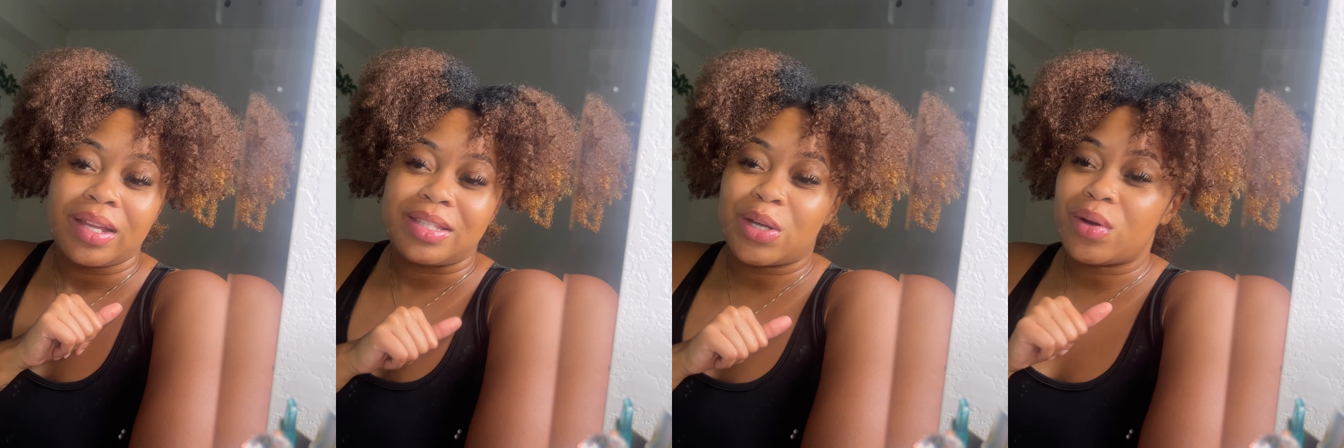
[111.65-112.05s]

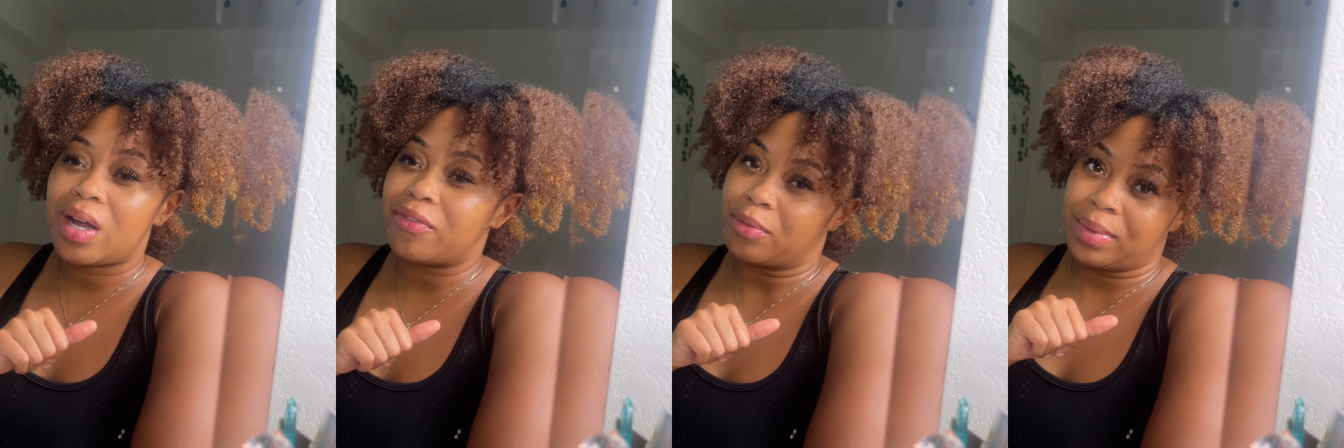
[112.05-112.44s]
don't
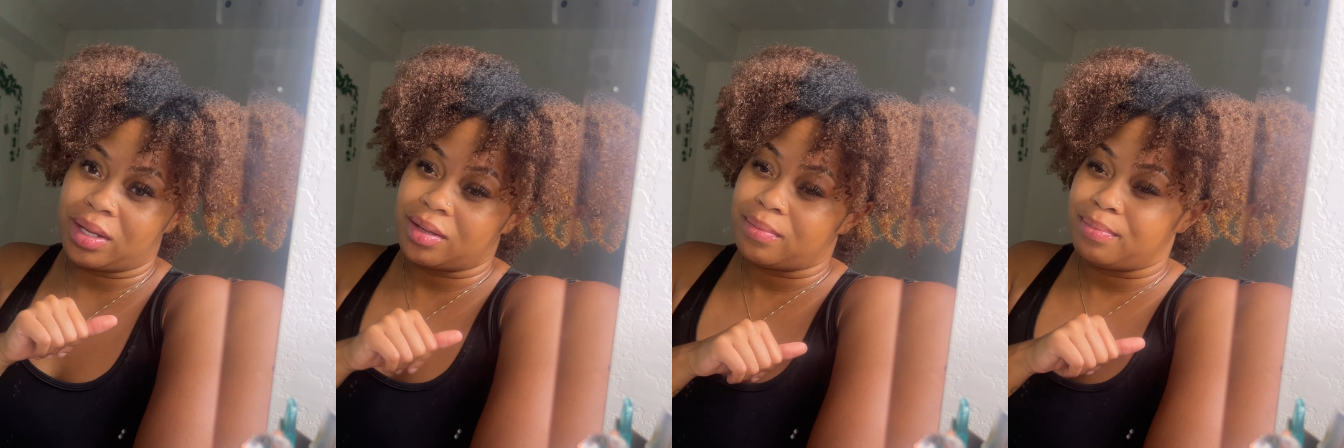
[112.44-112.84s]
come for
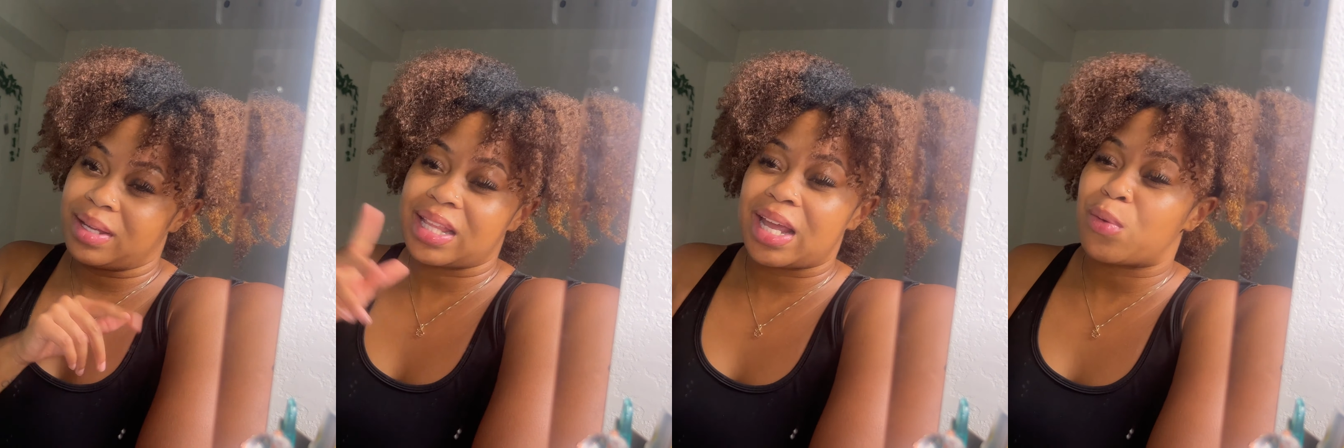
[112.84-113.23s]
me
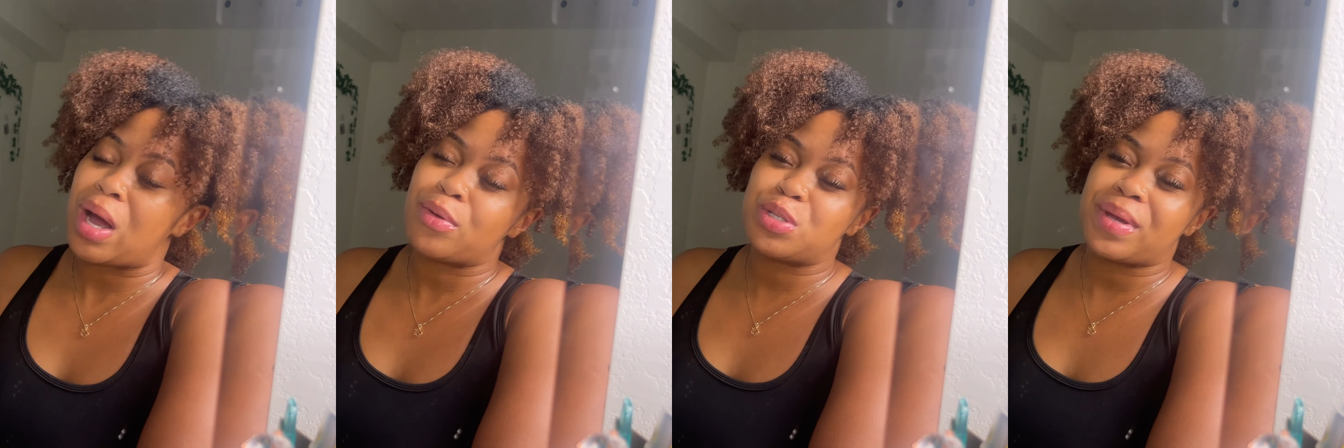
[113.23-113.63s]
being like, why
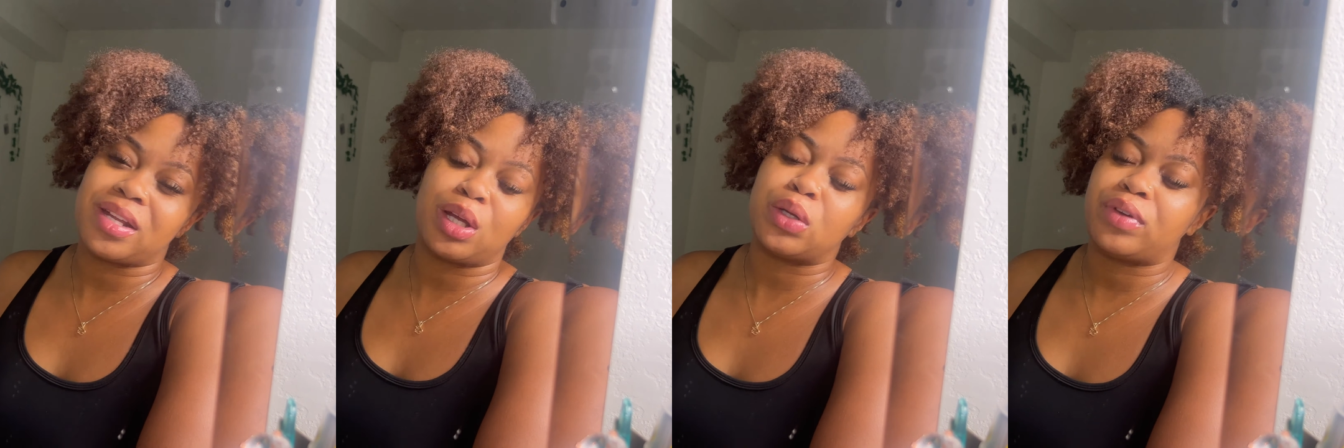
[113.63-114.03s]
would you make
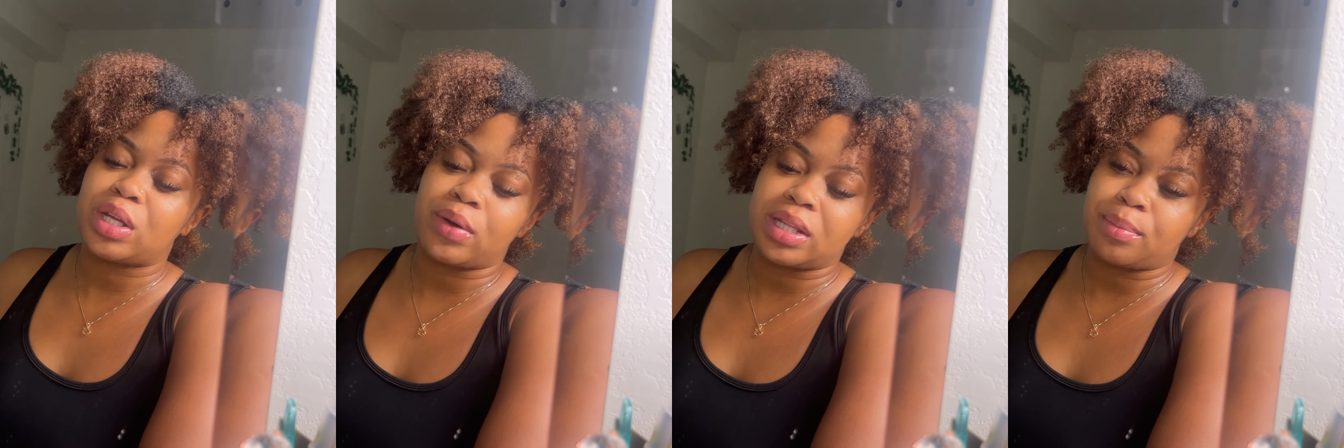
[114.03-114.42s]
another
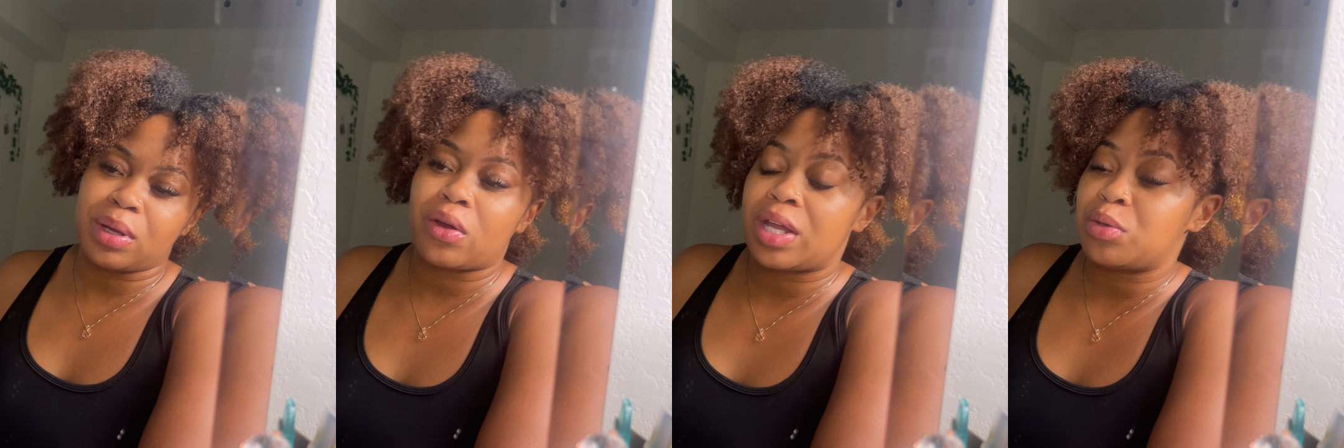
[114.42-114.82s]
video in the
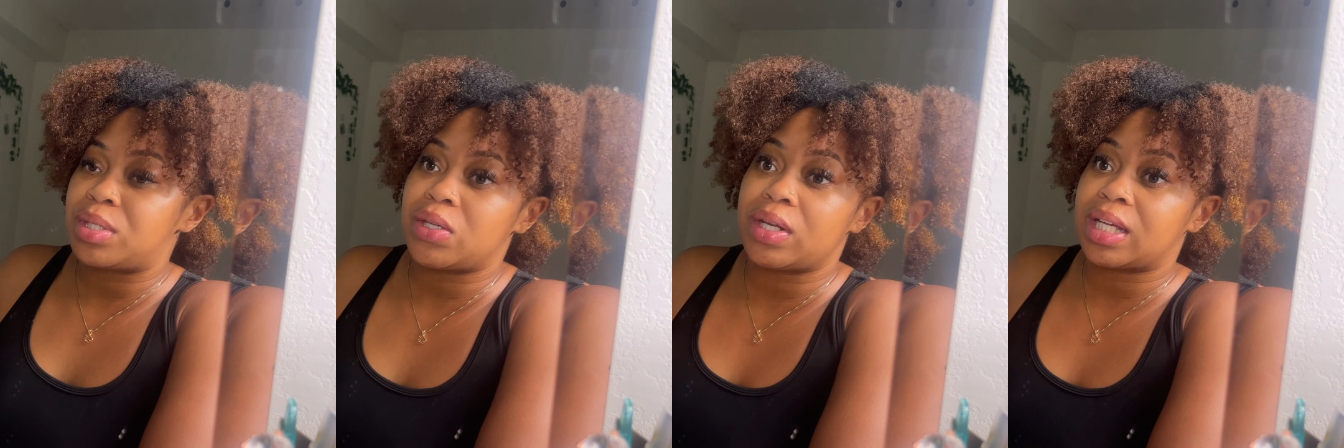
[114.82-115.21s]
mirror and you still didn't